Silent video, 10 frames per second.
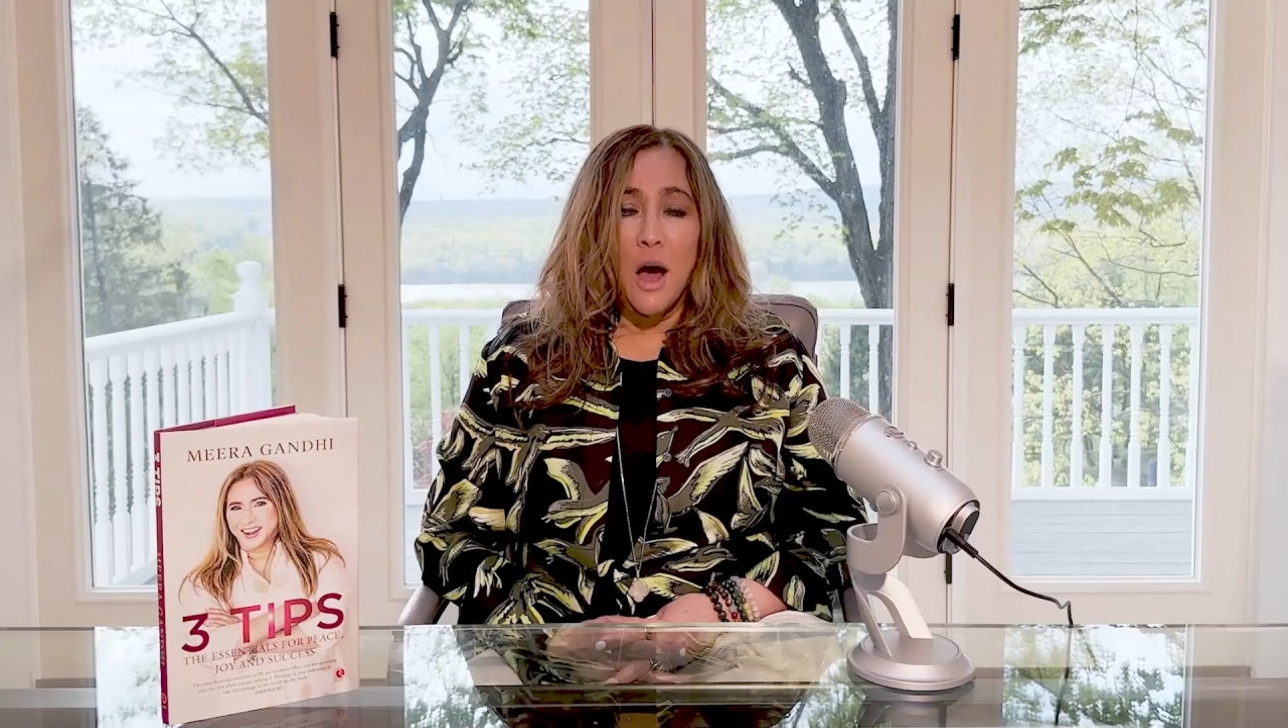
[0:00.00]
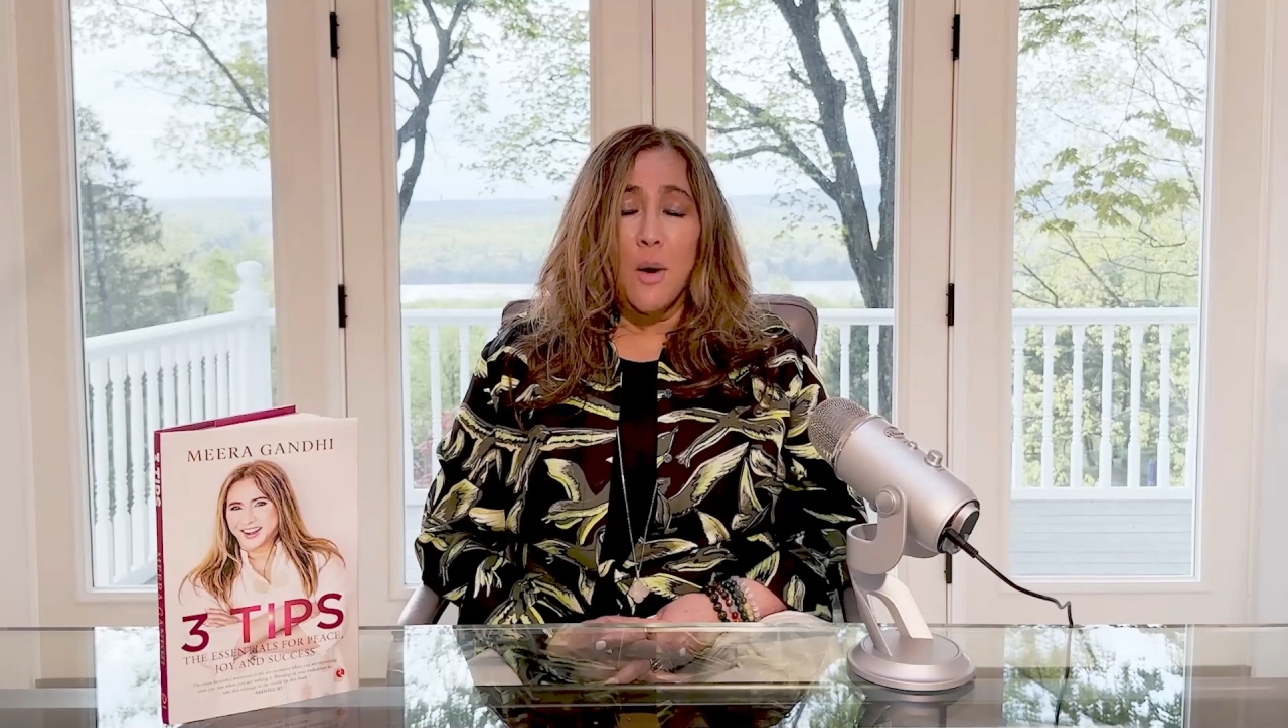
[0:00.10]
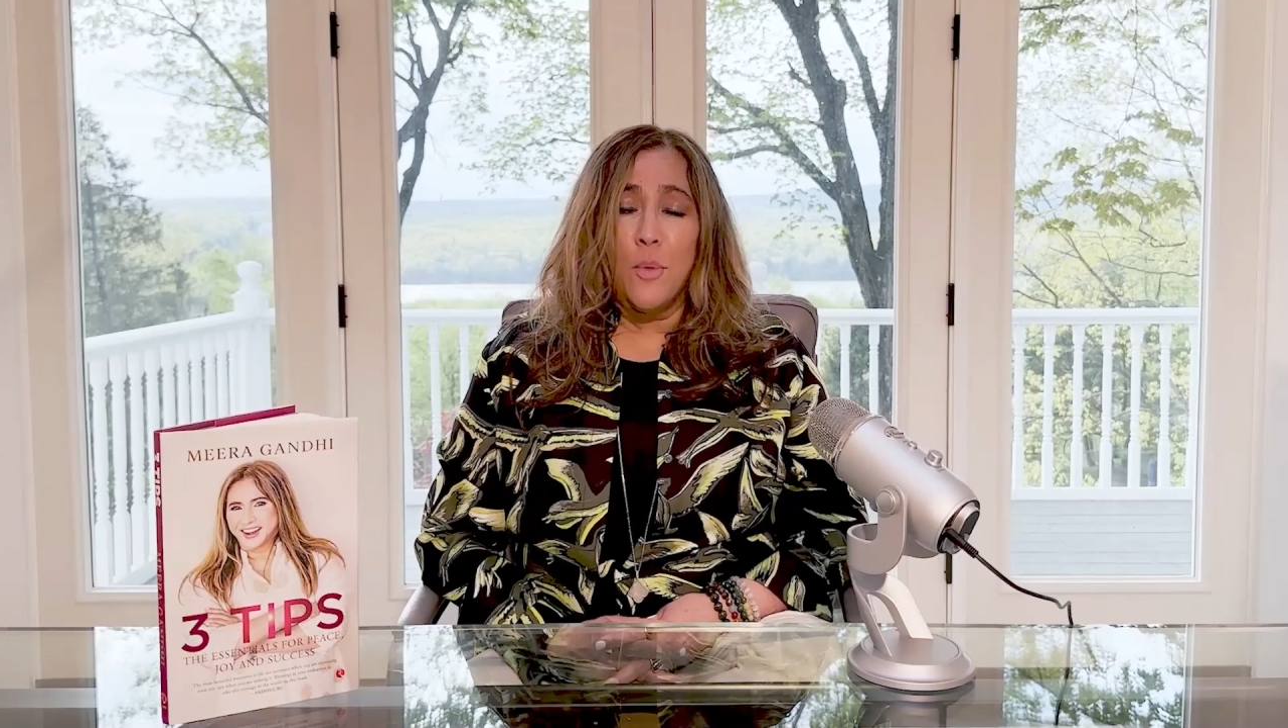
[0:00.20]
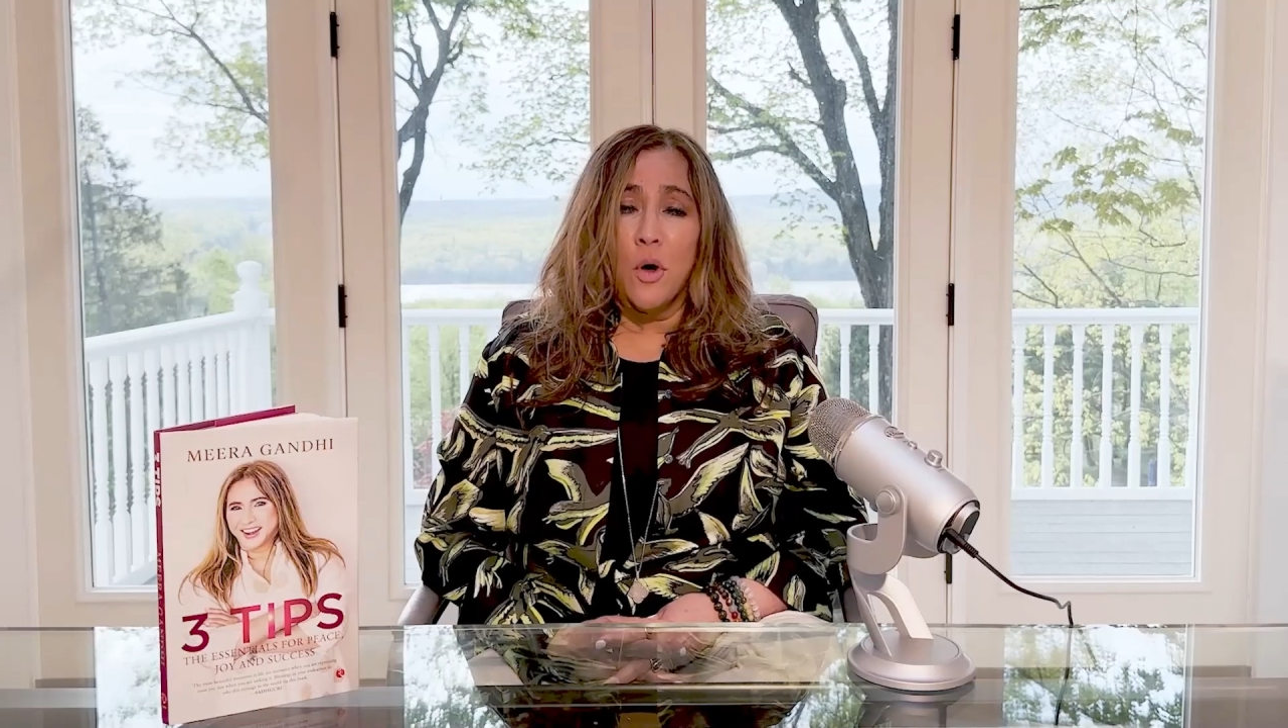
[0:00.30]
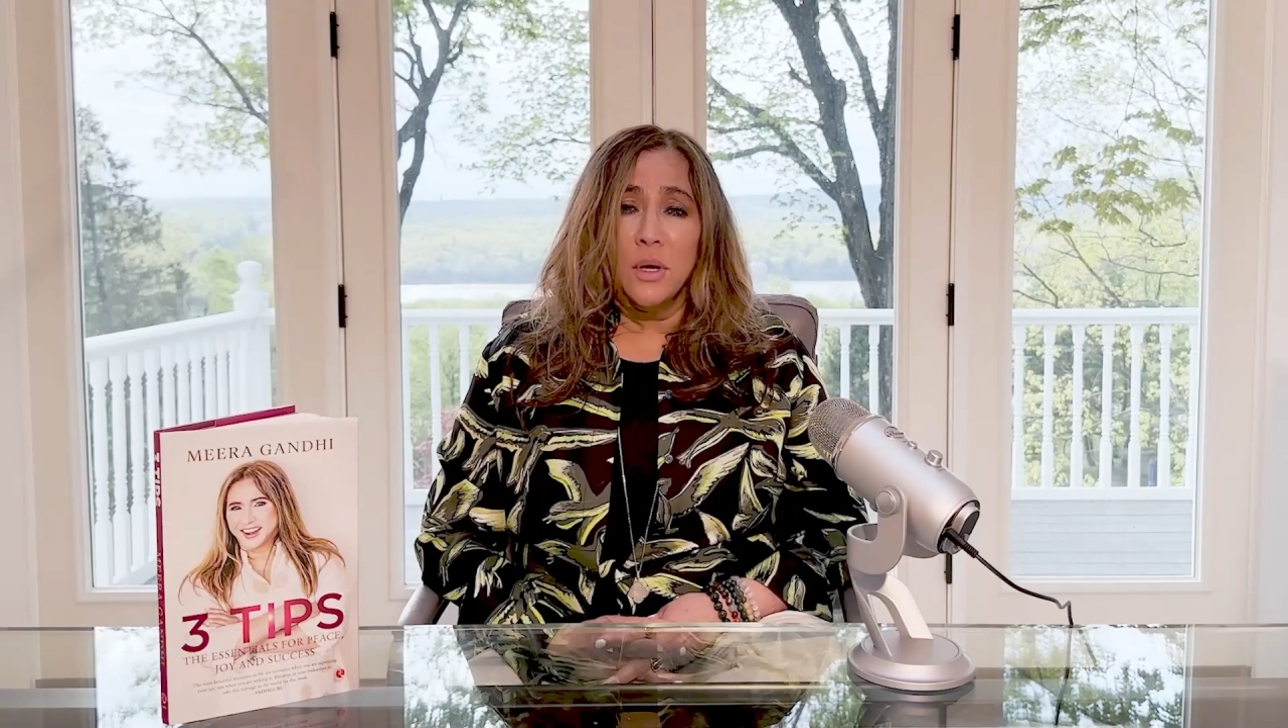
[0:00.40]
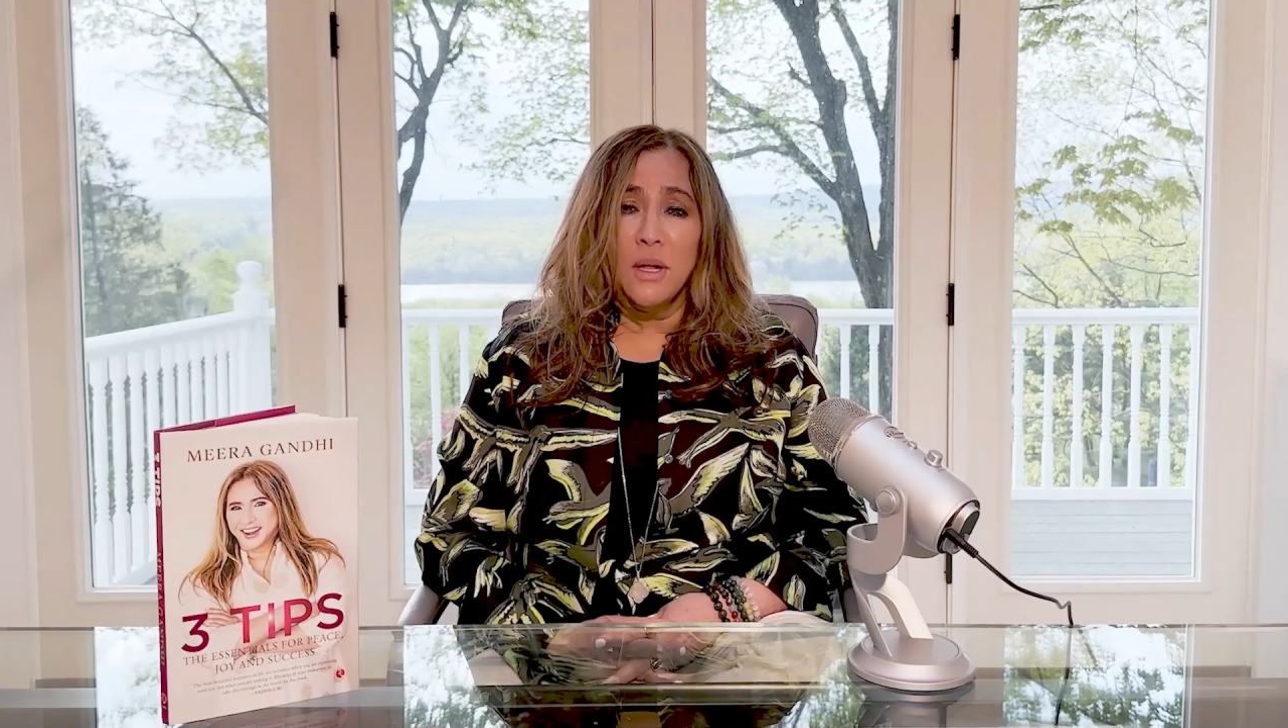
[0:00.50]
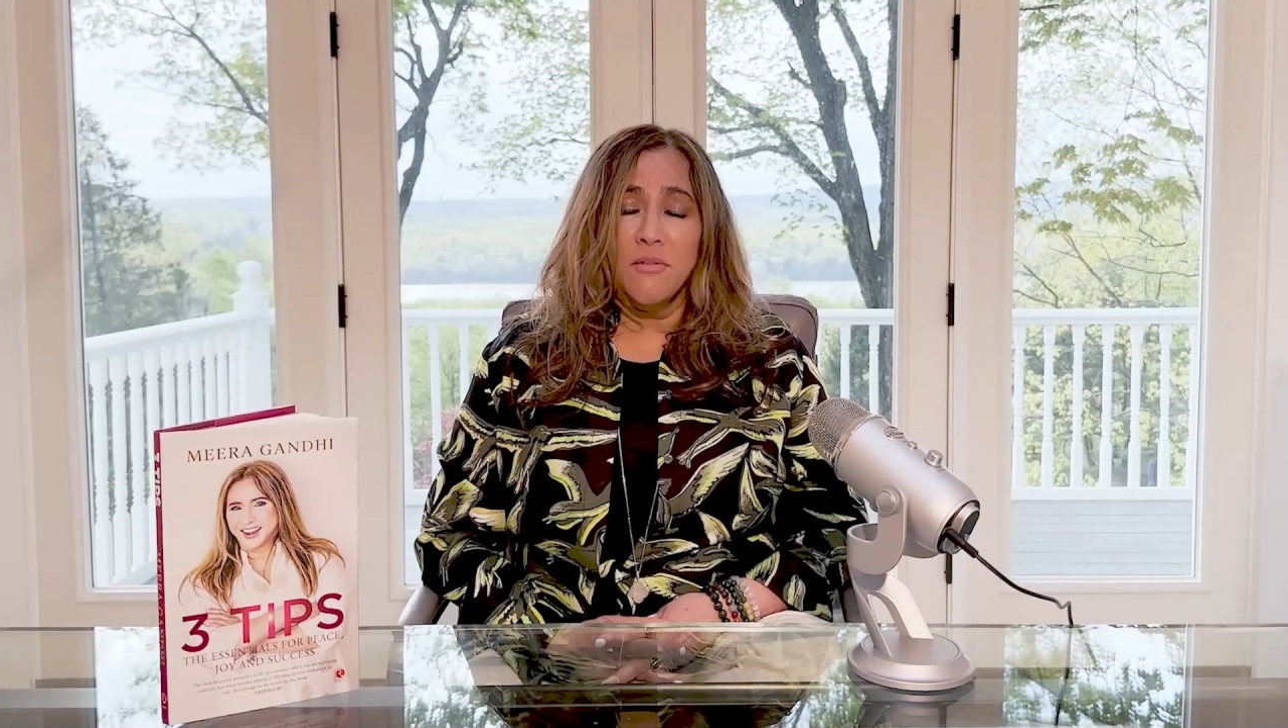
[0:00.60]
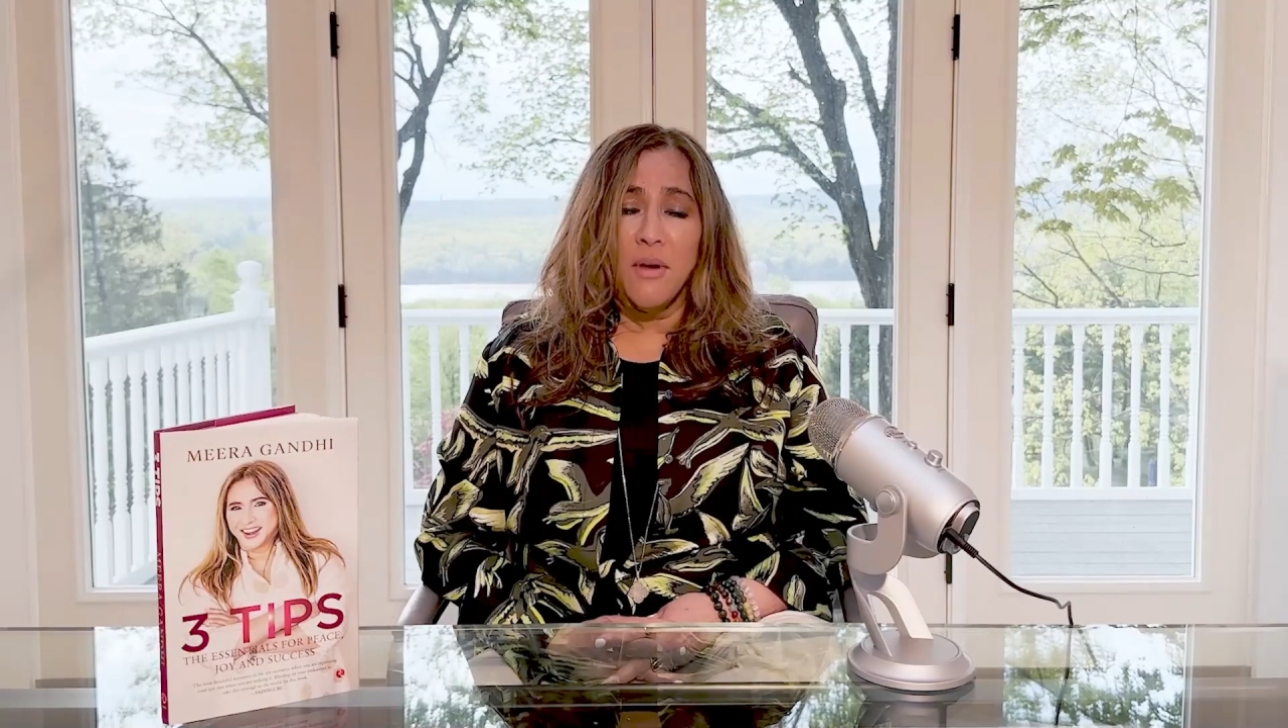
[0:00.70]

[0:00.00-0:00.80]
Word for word: Upholding